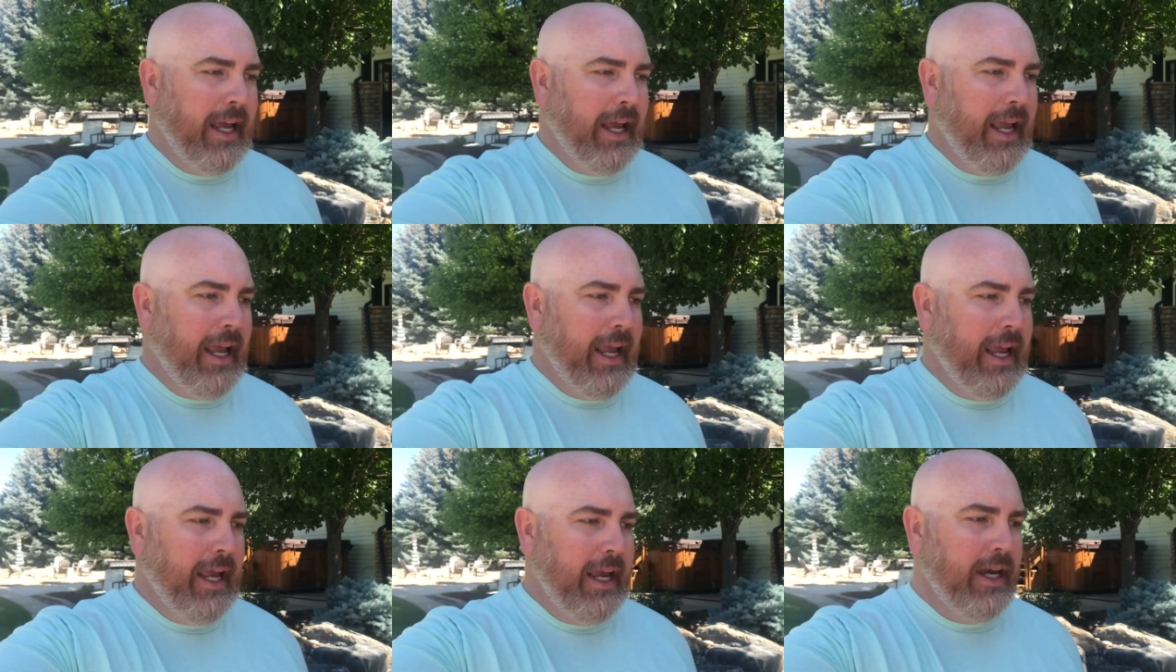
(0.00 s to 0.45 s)

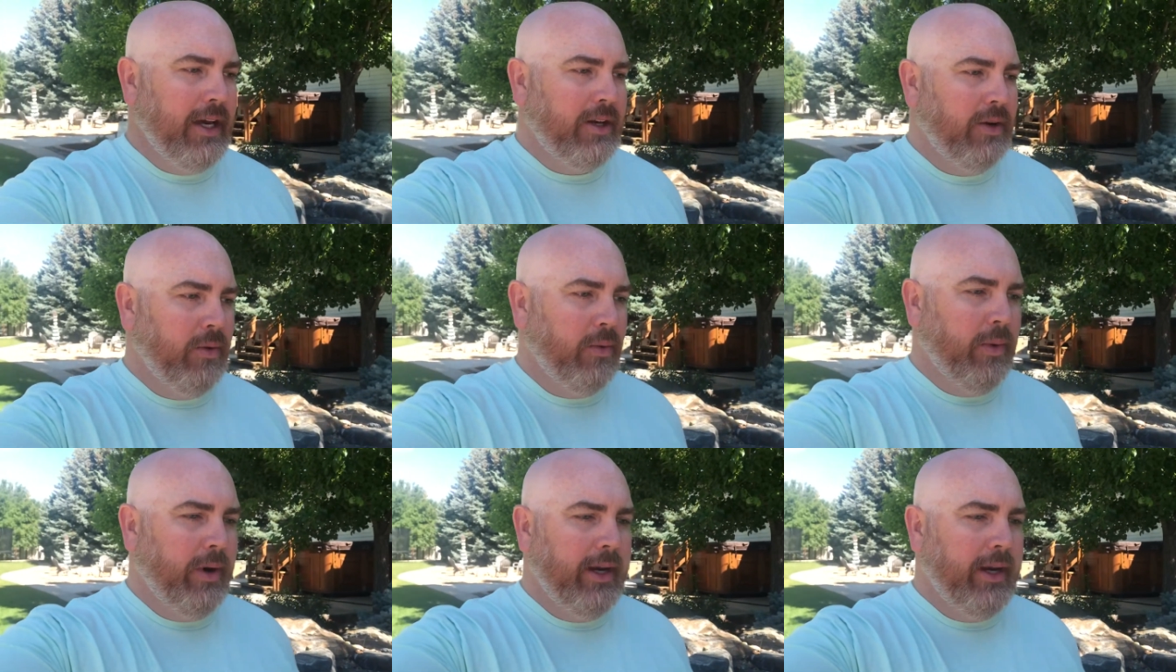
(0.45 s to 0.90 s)
And
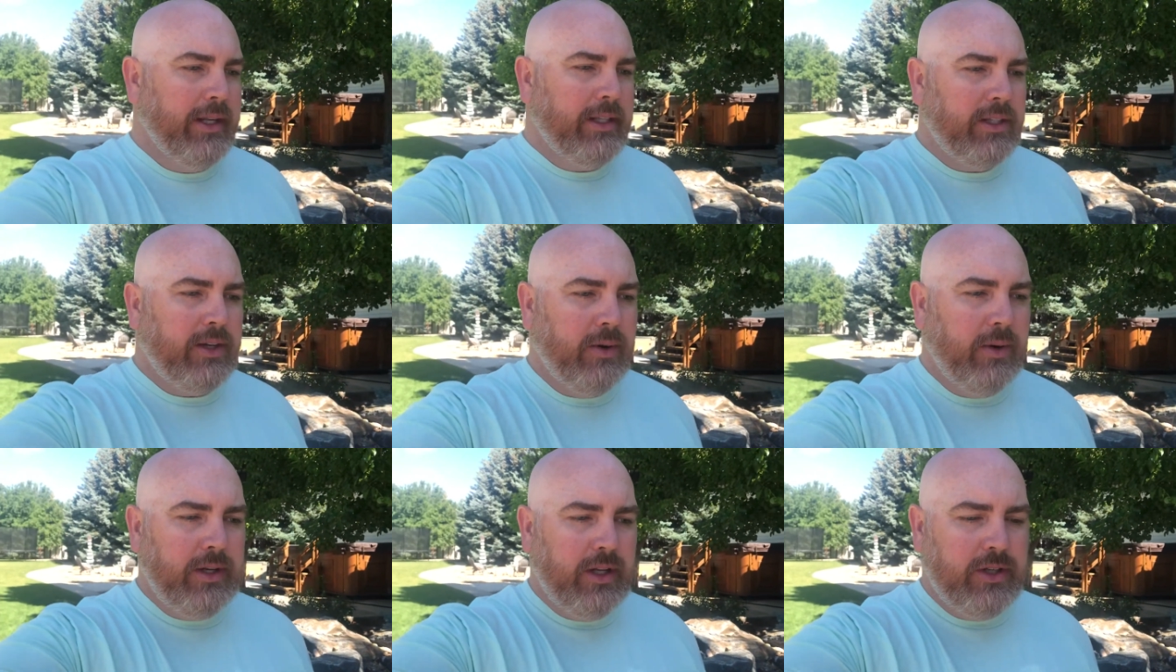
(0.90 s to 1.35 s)
what it's
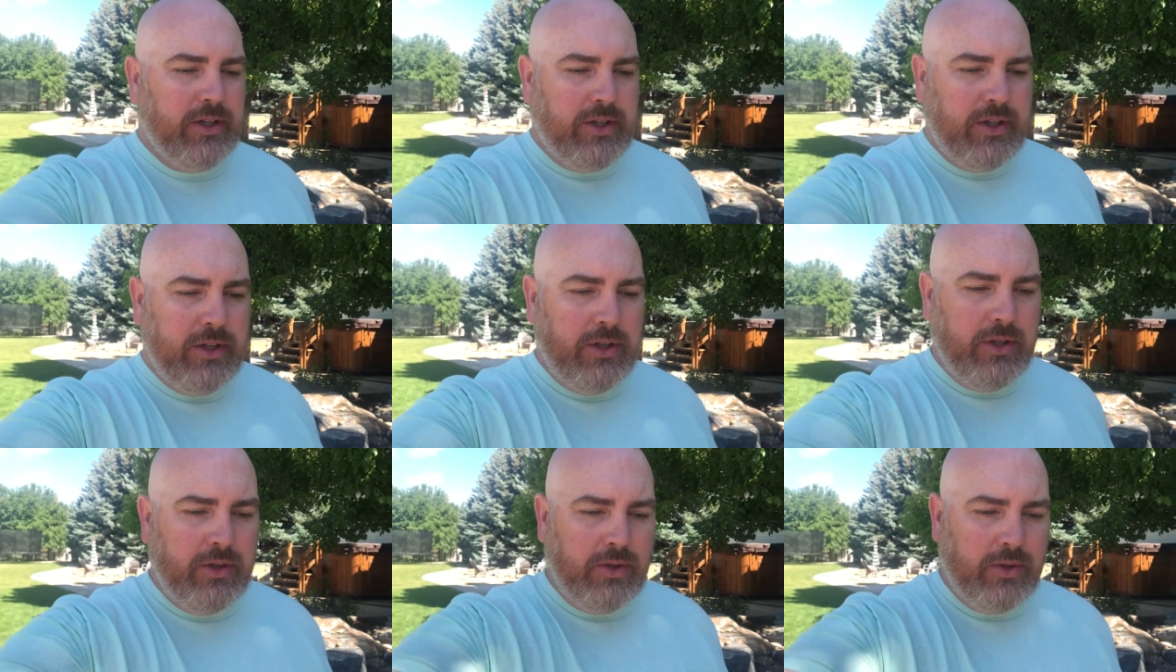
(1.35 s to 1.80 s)
going to
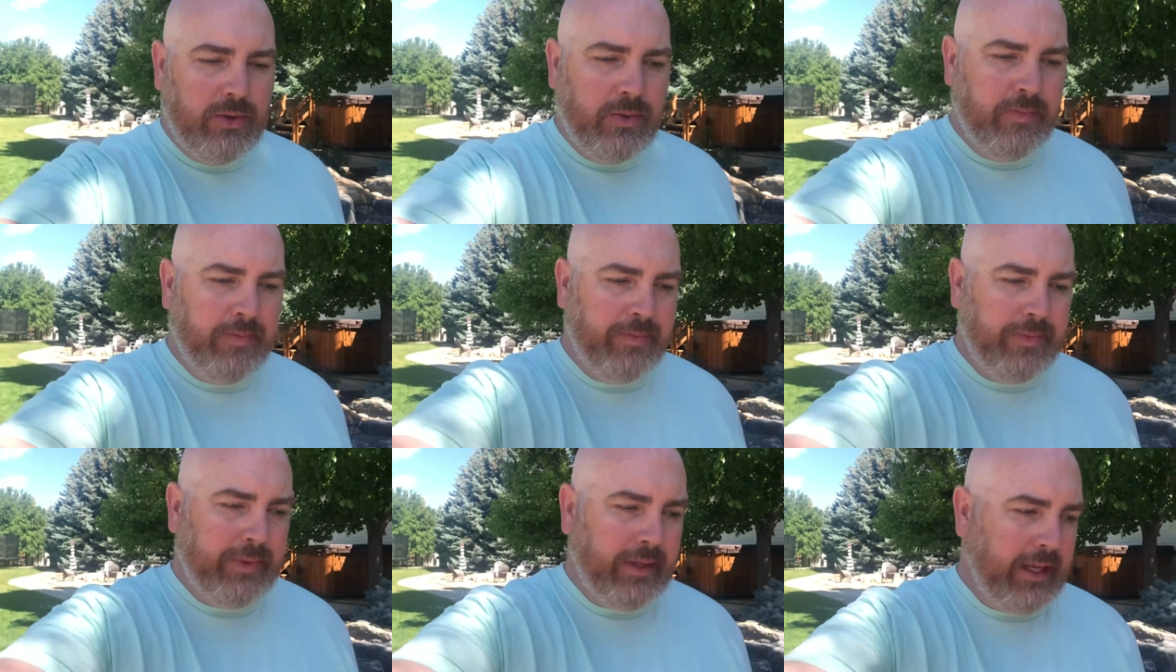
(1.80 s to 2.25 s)
do
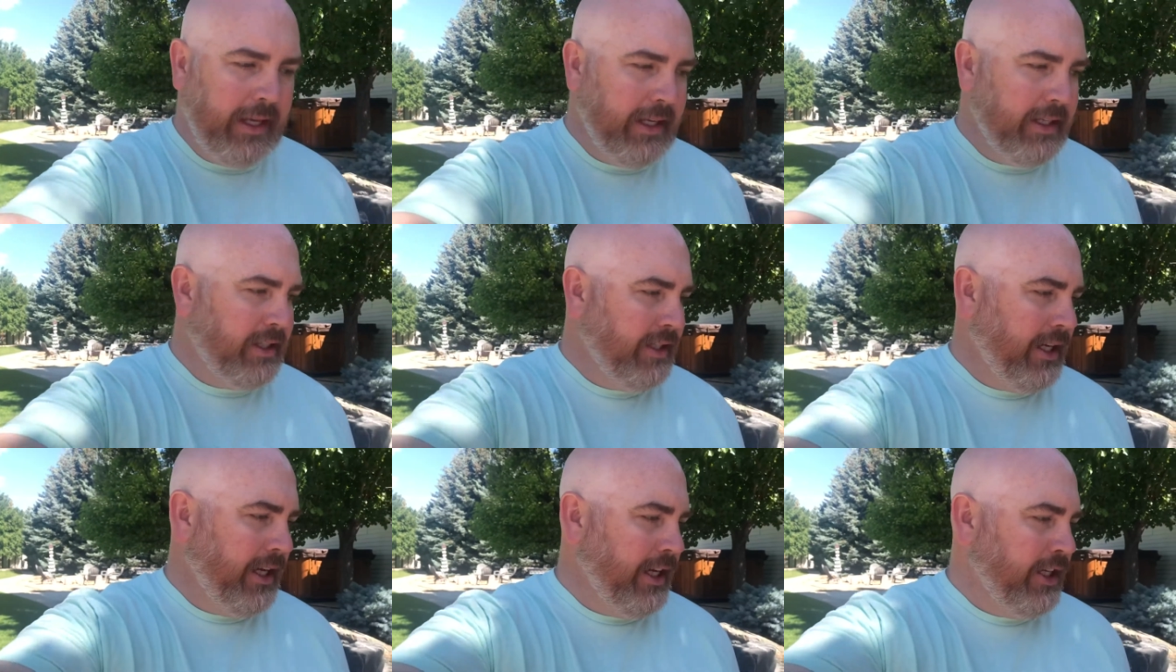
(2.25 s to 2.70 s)

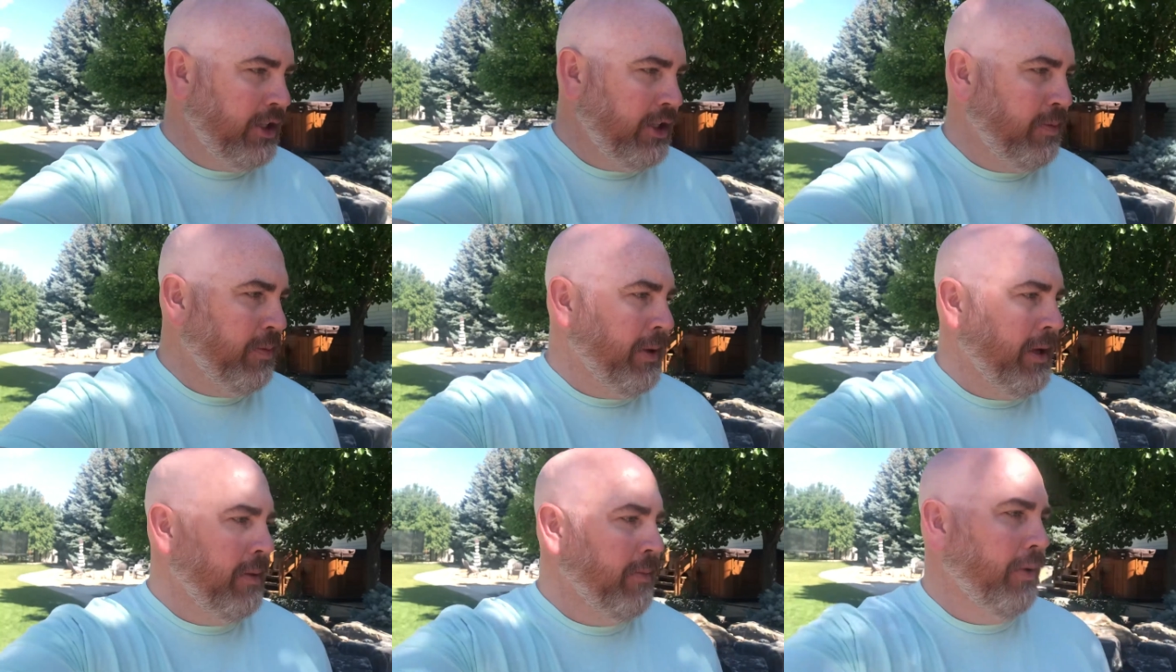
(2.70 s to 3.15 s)
is teach
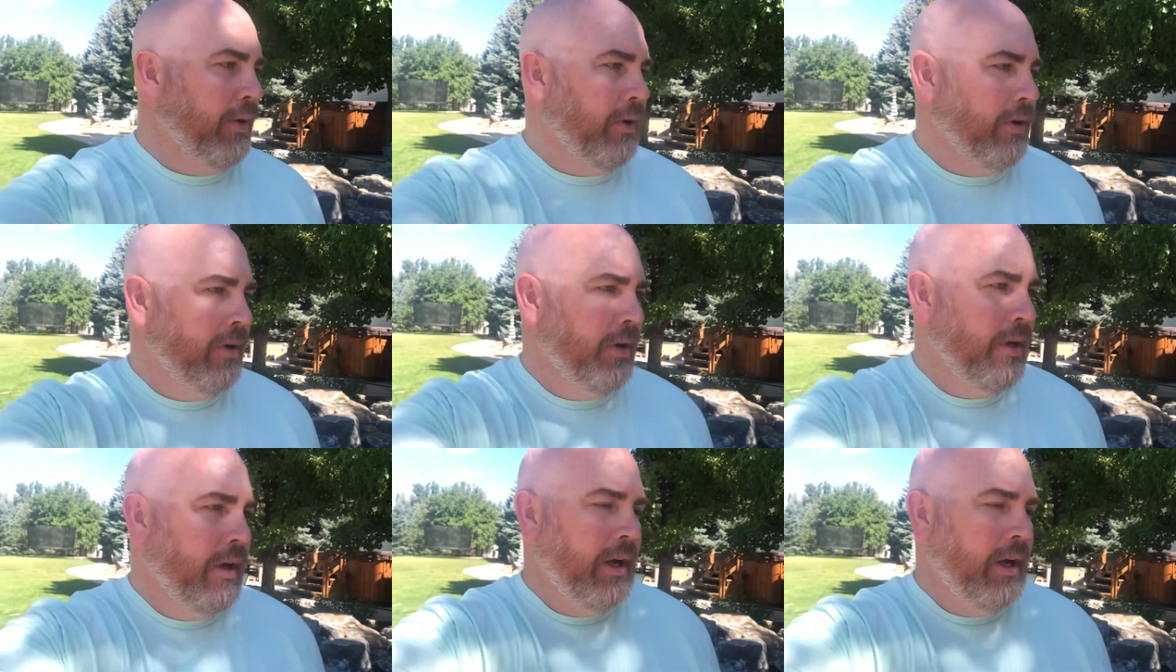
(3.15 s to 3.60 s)
people